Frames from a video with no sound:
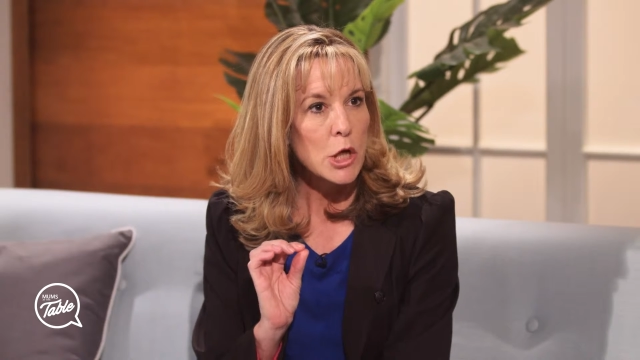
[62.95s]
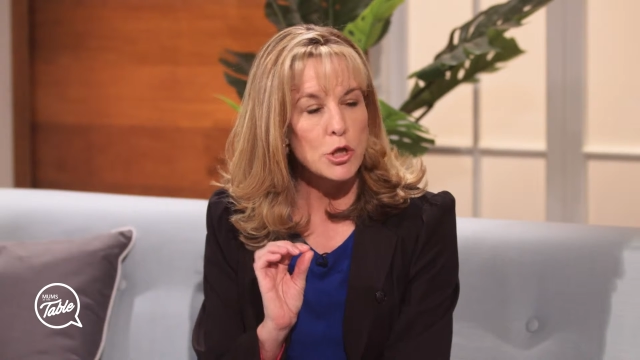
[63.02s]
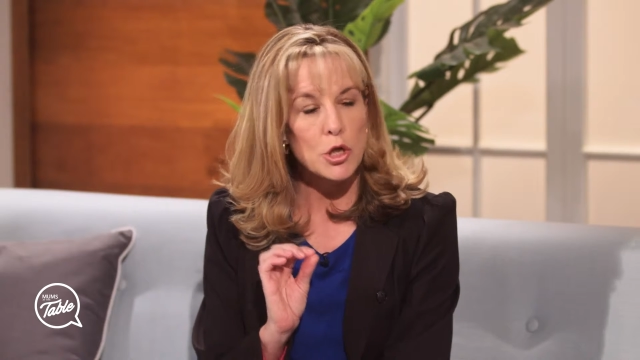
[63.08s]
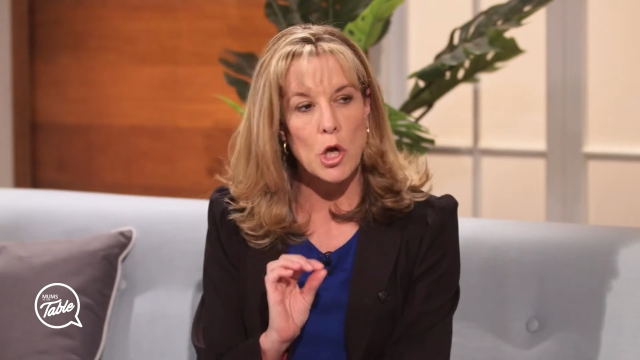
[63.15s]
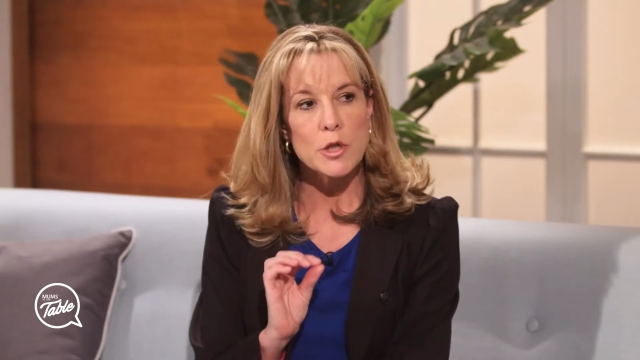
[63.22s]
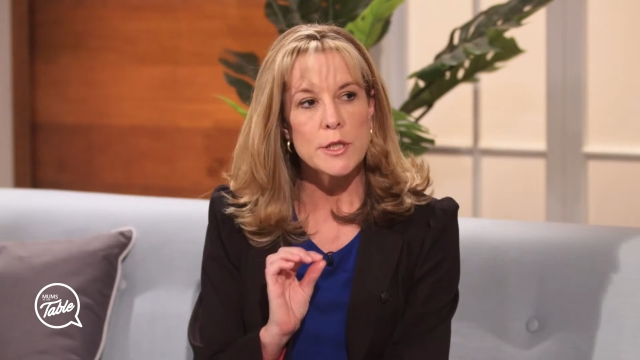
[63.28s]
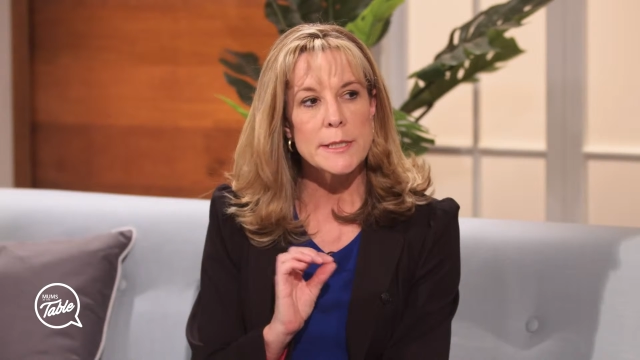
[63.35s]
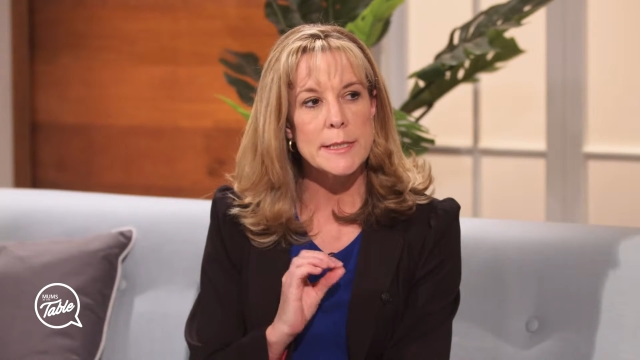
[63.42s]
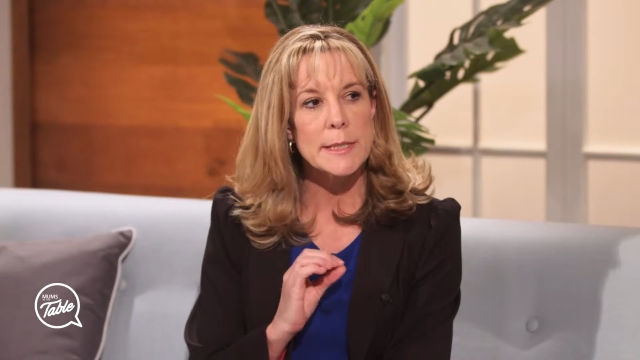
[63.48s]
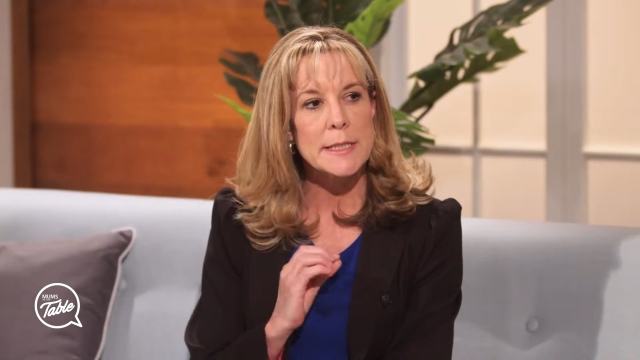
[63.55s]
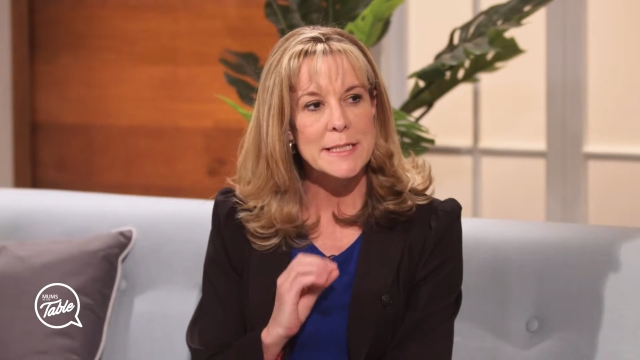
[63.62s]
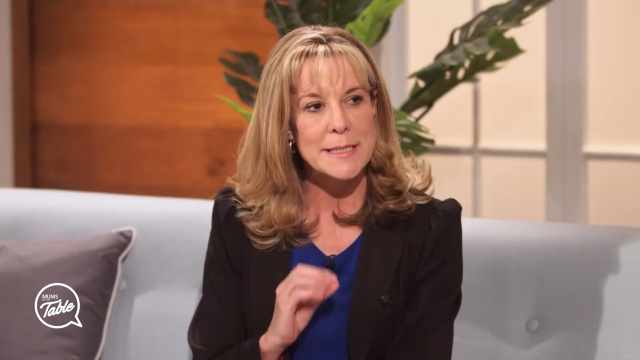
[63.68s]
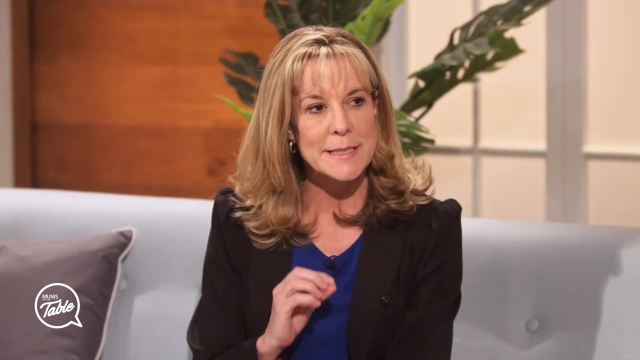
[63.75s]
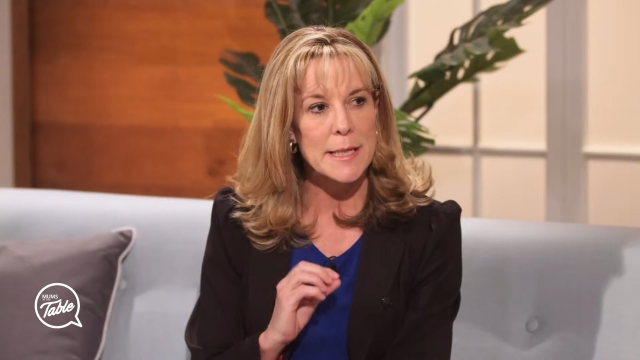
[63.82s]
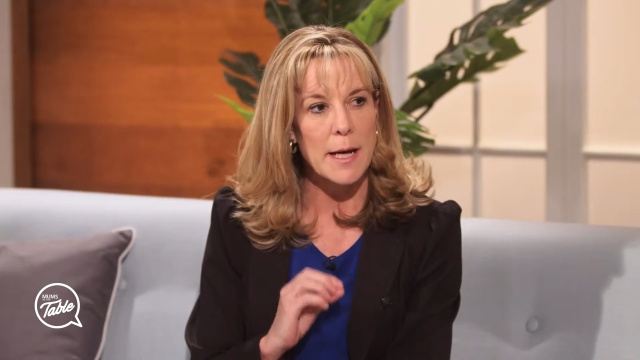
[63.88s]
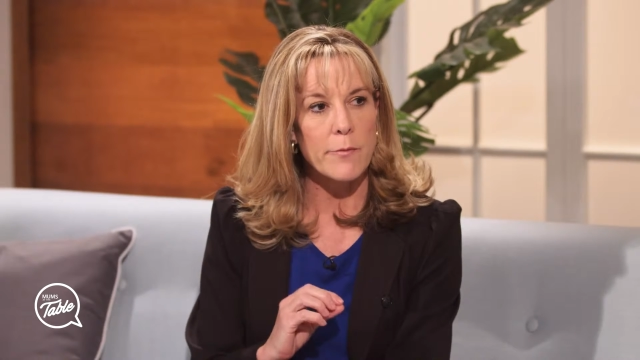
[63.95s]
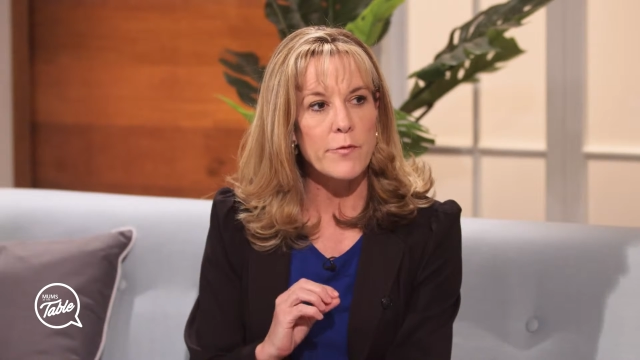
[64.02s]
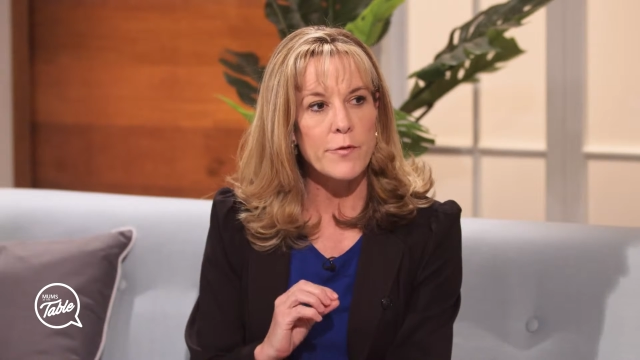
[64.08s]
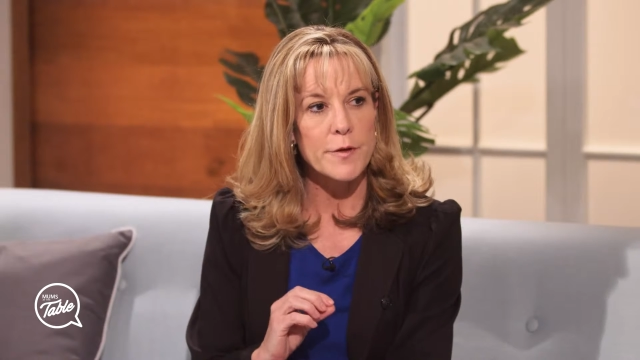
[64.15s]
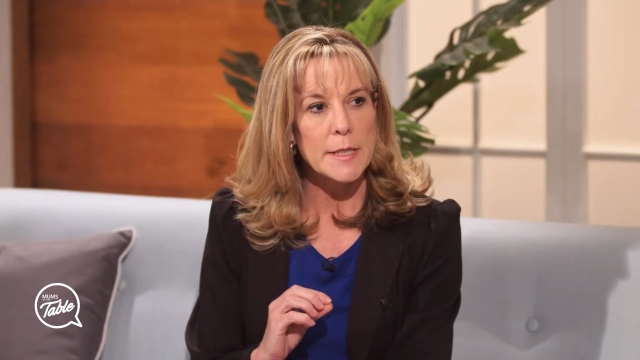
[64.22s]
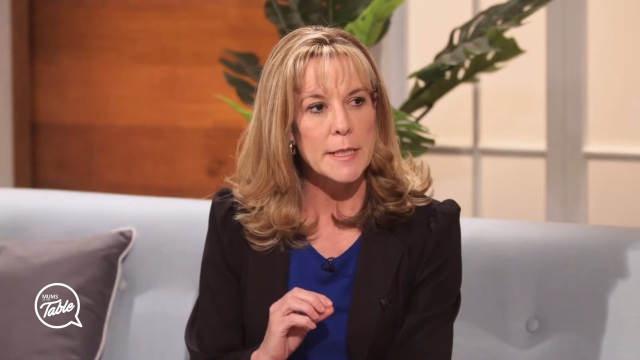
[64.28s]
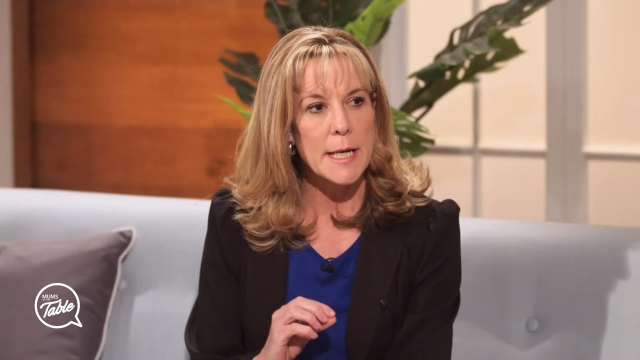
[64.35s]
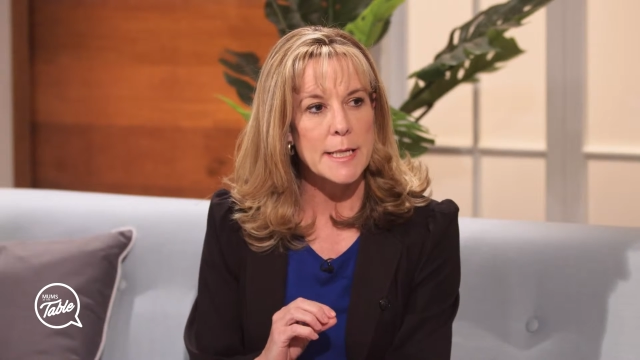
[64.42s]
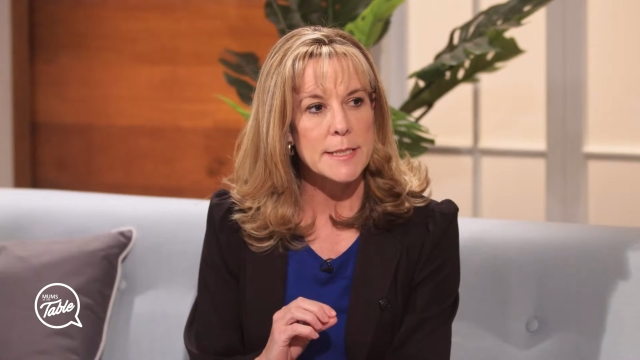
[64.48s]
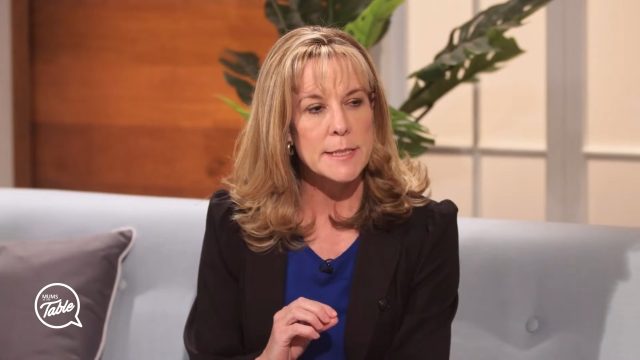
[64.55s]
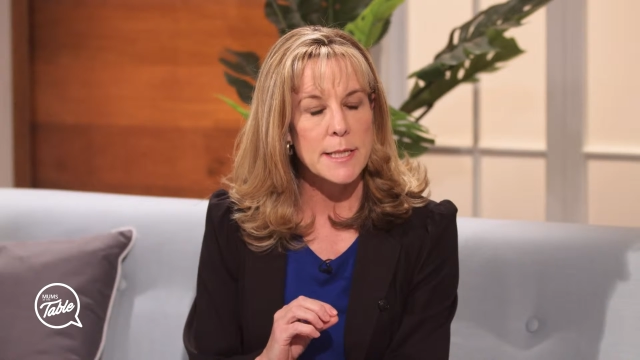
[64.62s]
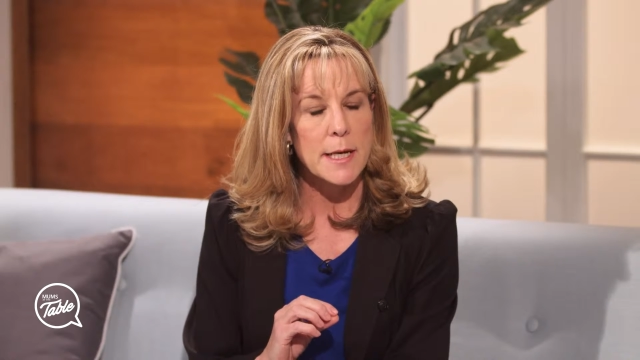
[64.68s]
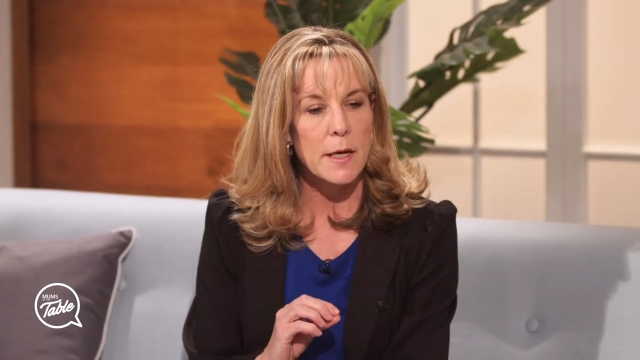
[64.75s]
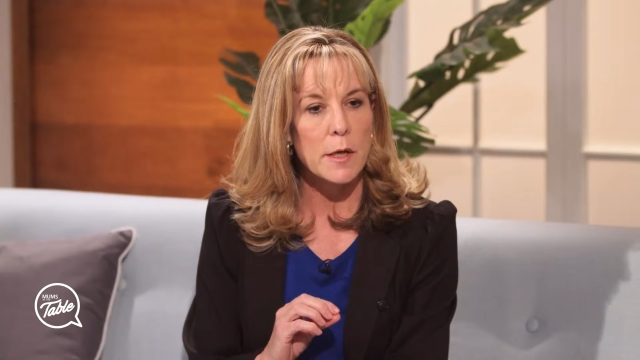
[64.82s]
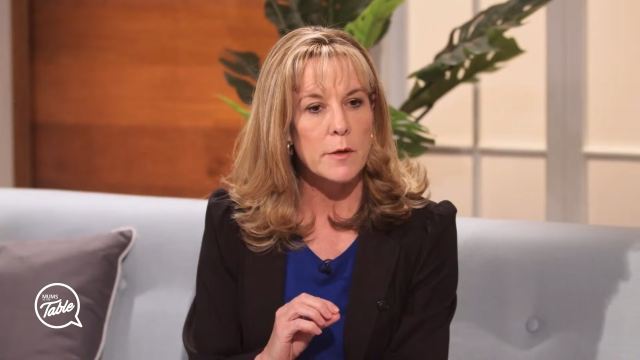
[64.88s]
noticing discomfort in
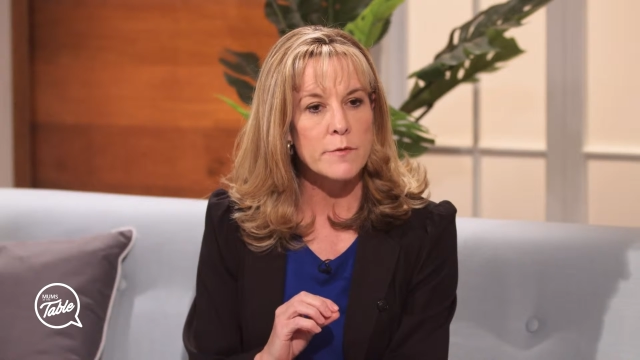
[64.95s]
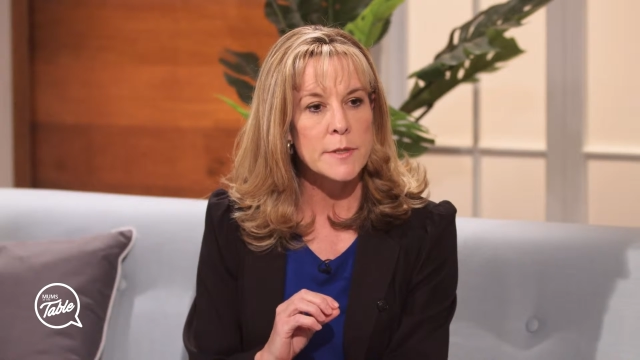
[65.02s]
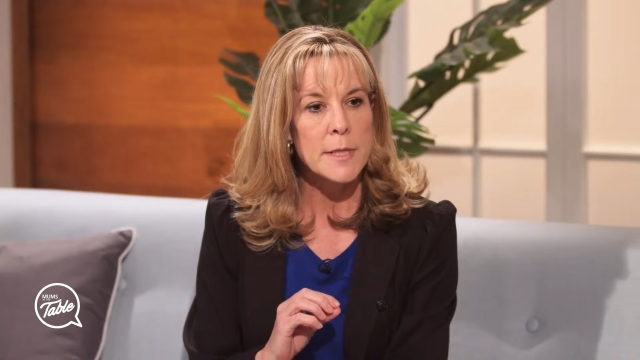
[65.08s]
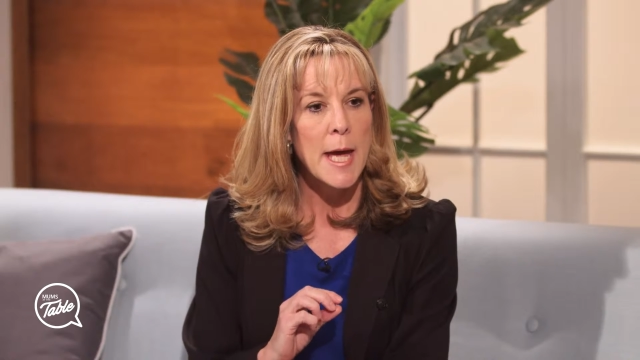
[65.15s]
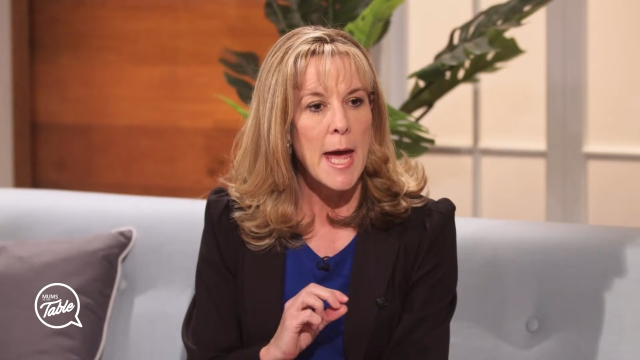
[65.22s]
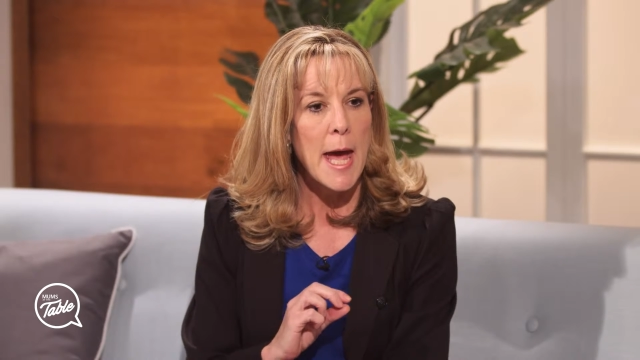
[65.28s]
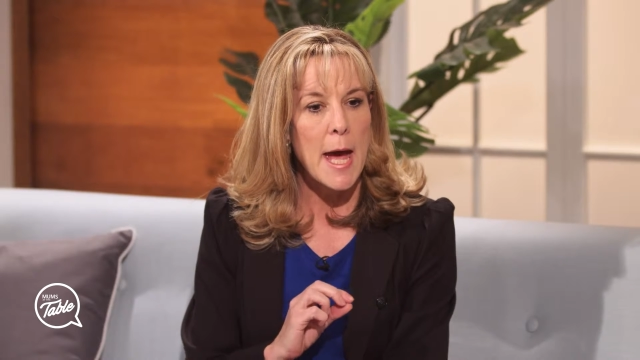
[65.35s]
ourselves